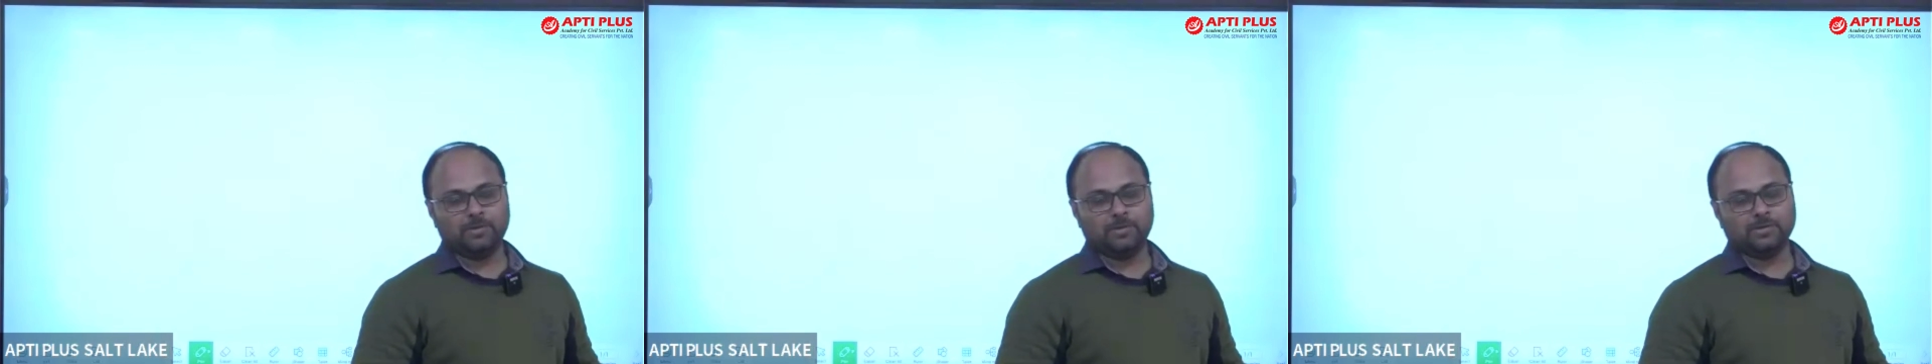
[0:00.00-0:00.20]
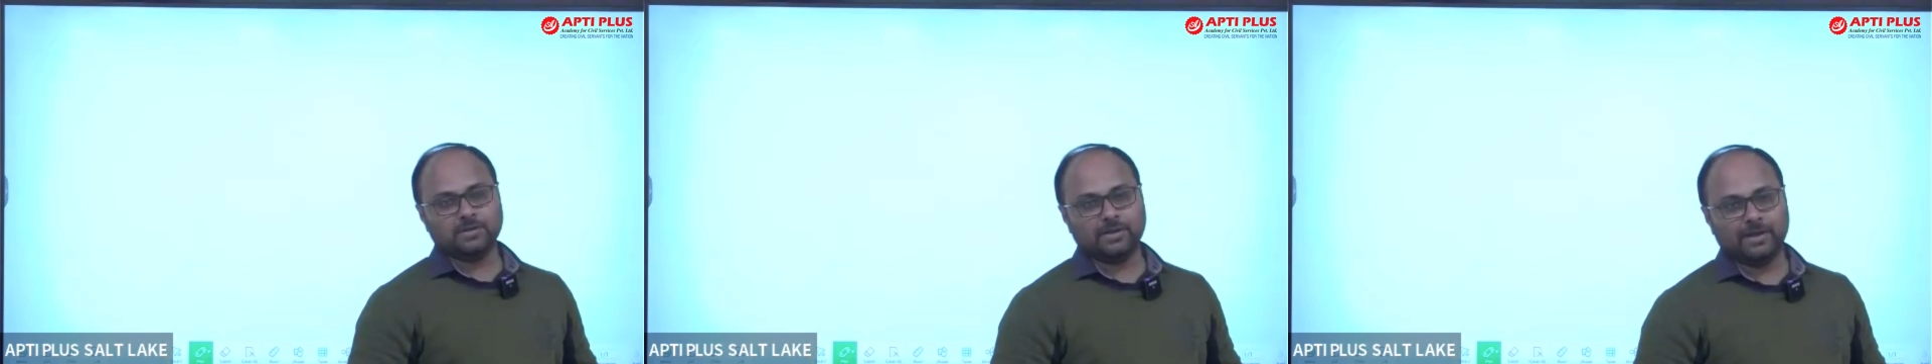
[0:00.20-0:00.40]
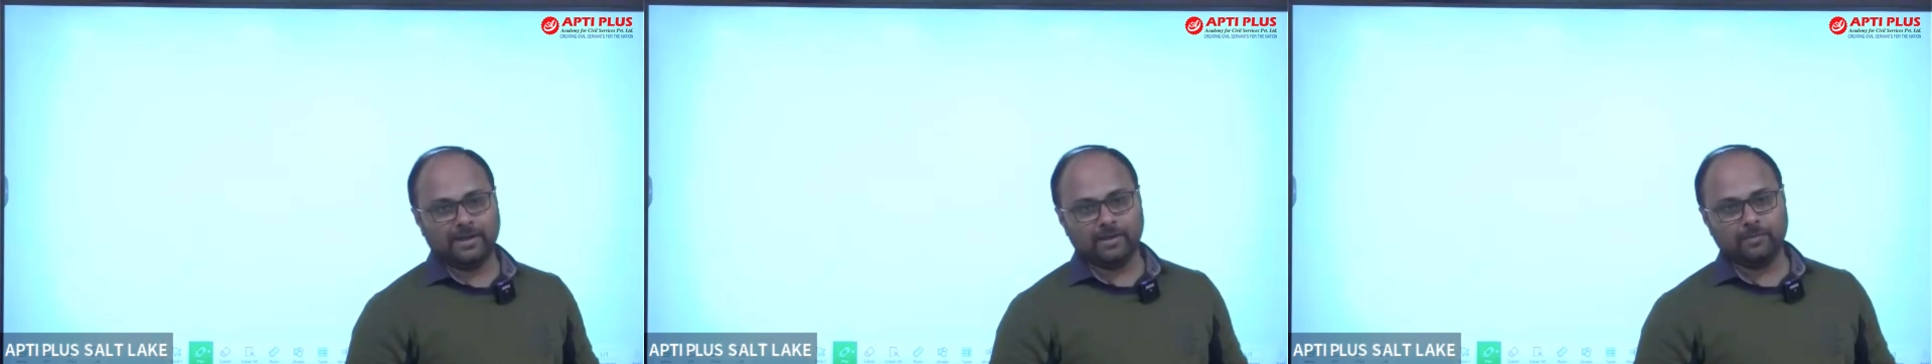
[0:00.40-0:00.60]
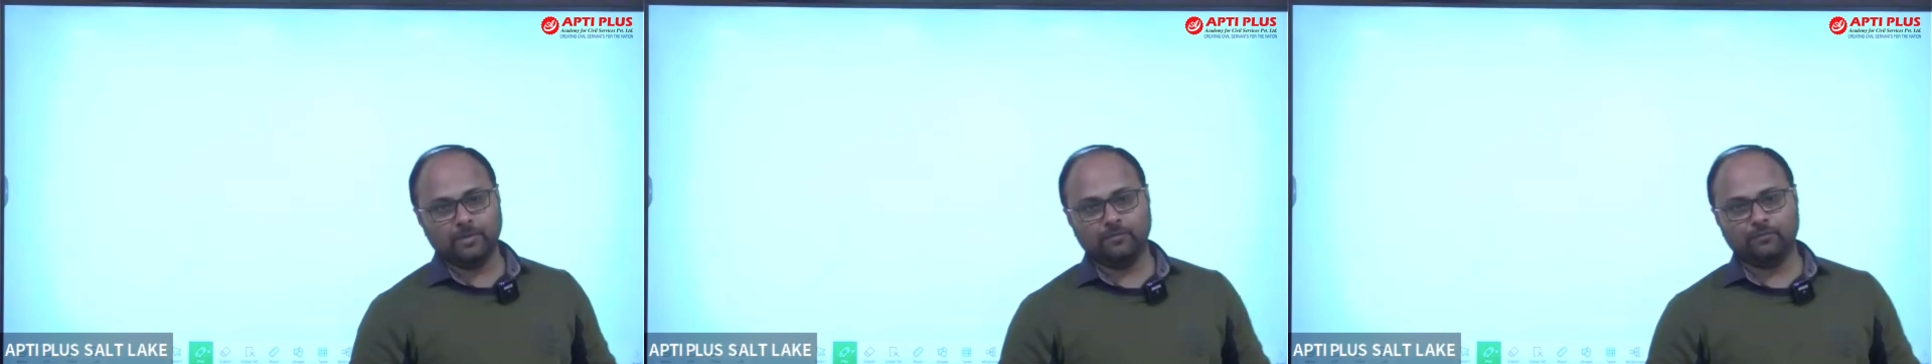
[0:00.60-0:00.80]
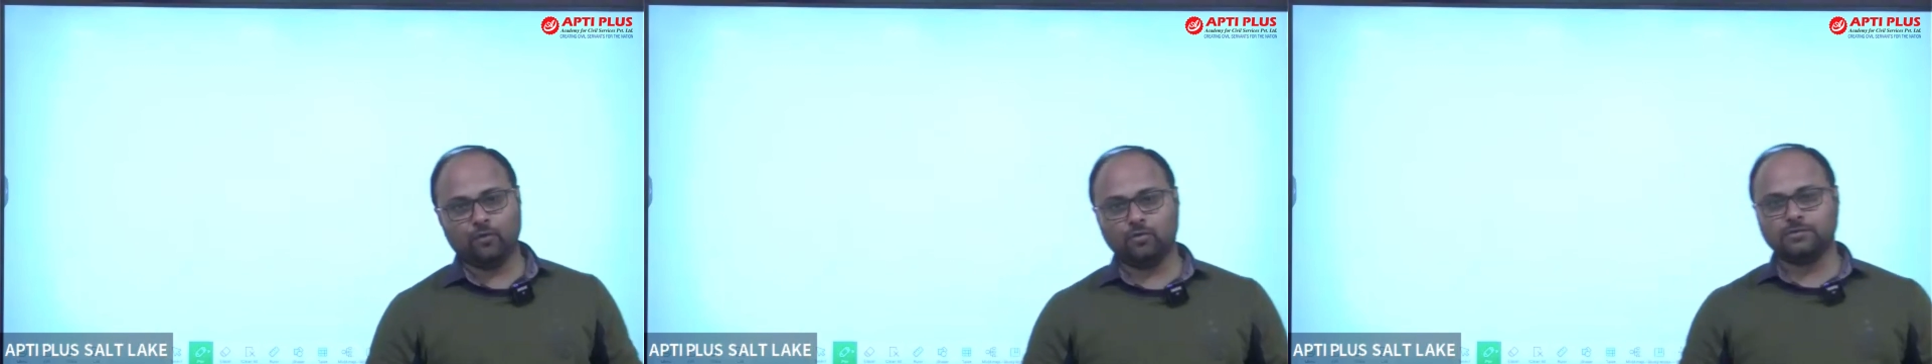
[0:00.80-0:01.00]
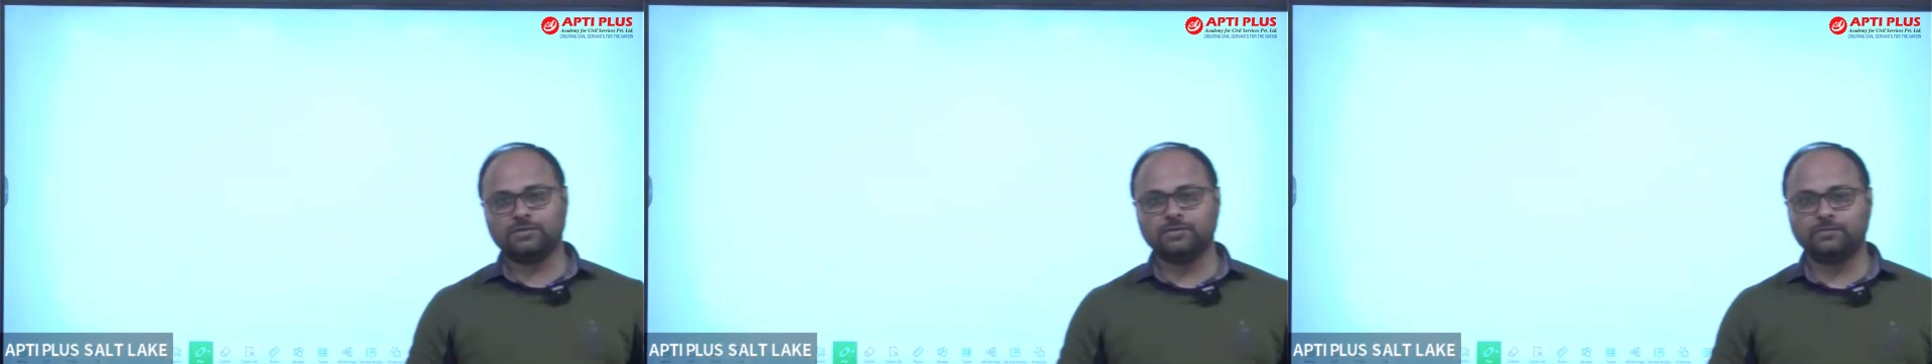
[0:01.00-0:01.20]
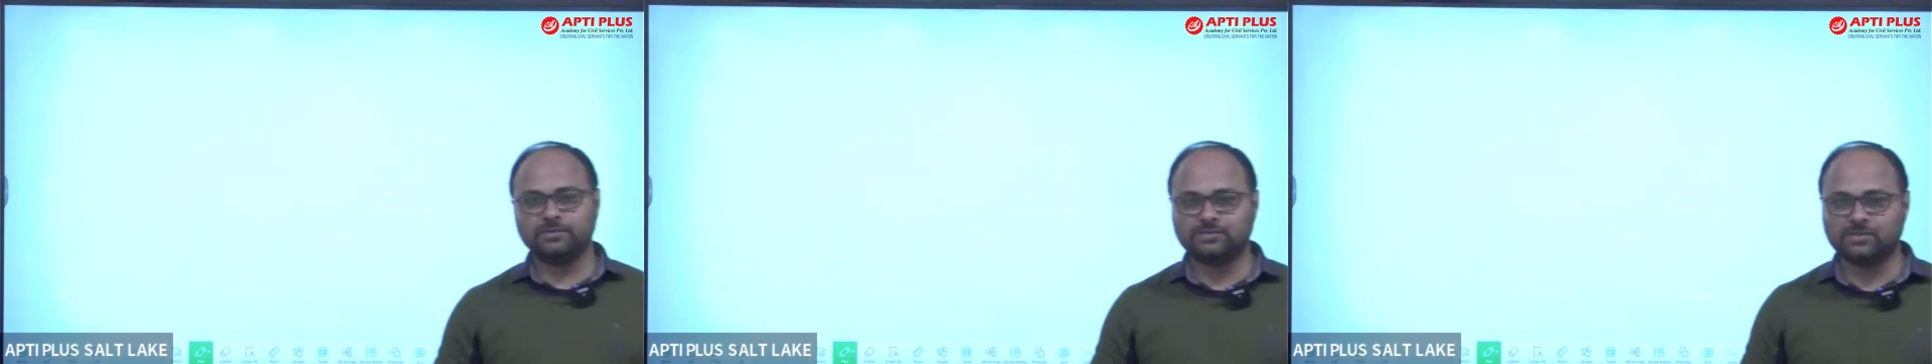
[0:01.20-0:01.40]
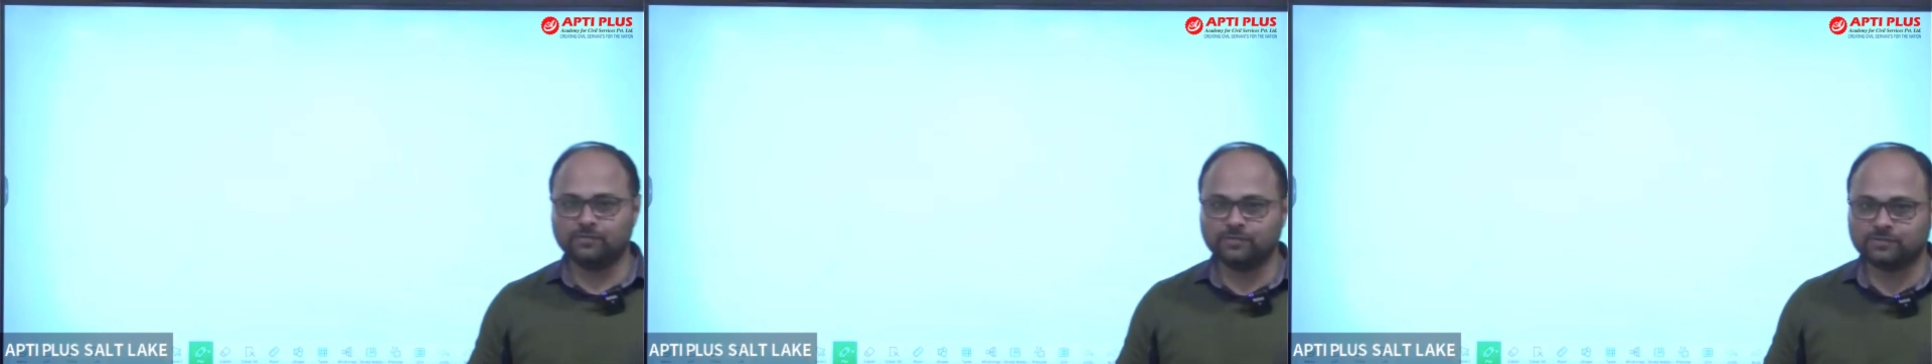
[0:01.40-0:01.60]
Plus Academy for Civil
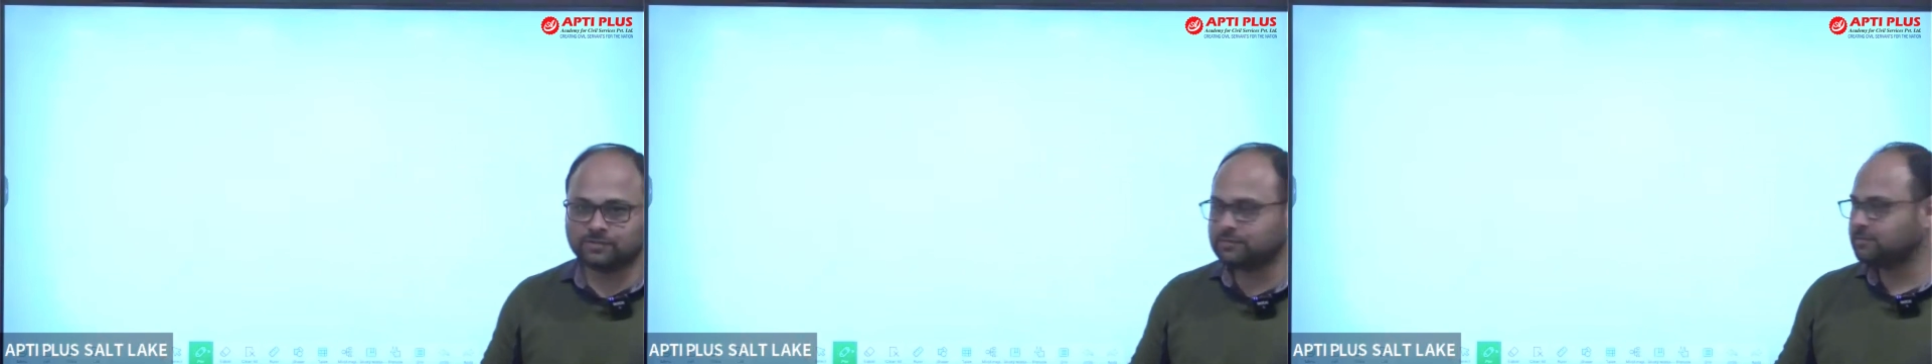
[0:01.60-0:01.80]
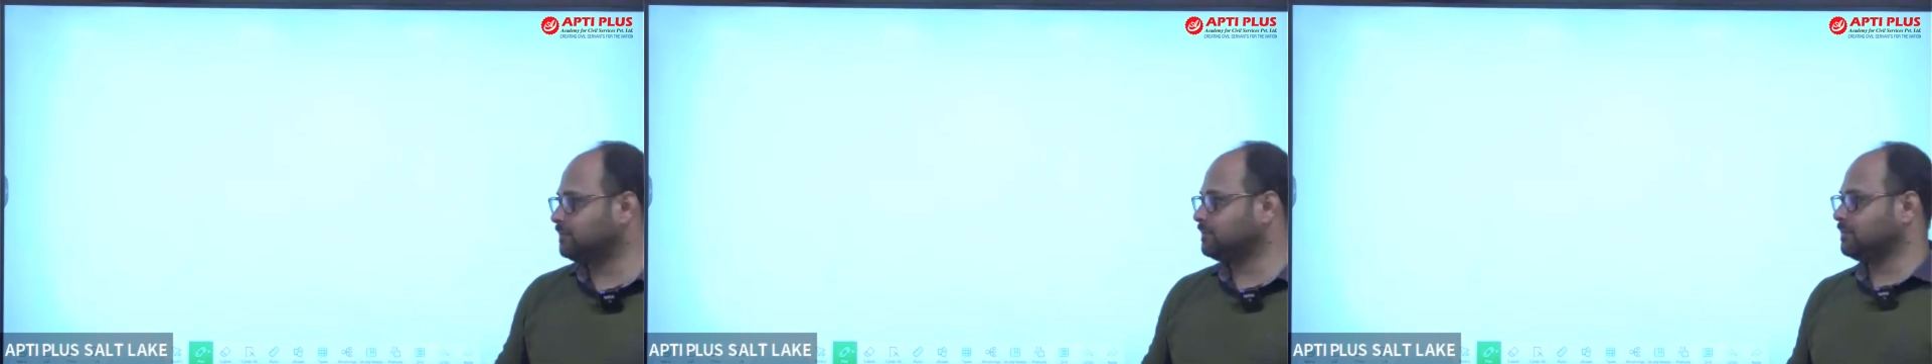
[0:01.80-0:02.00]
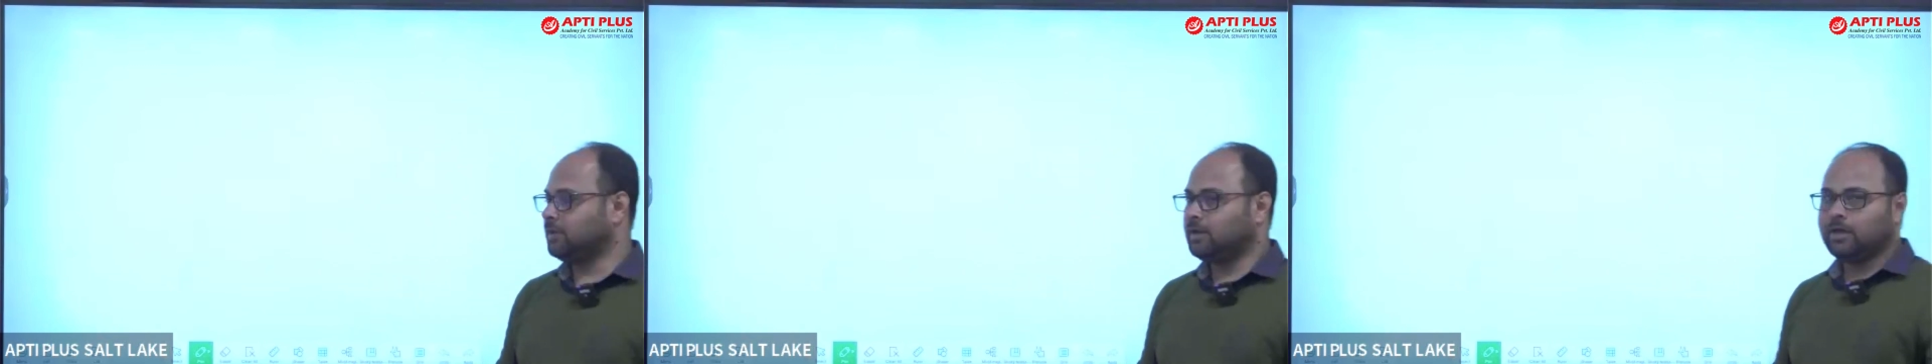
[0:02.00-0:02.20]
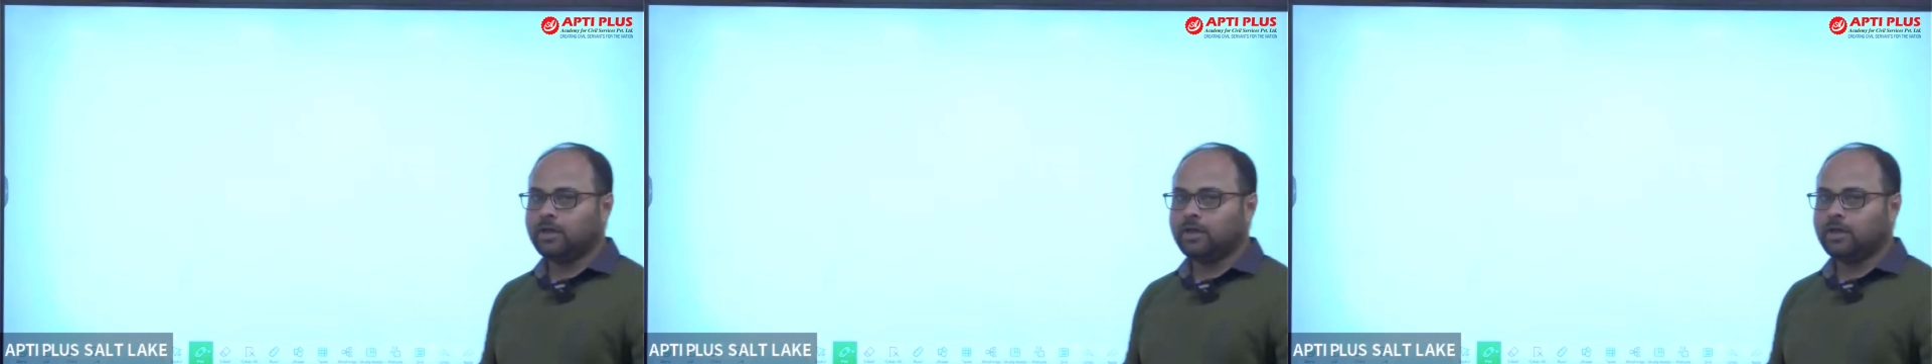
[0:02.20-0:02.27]
Services,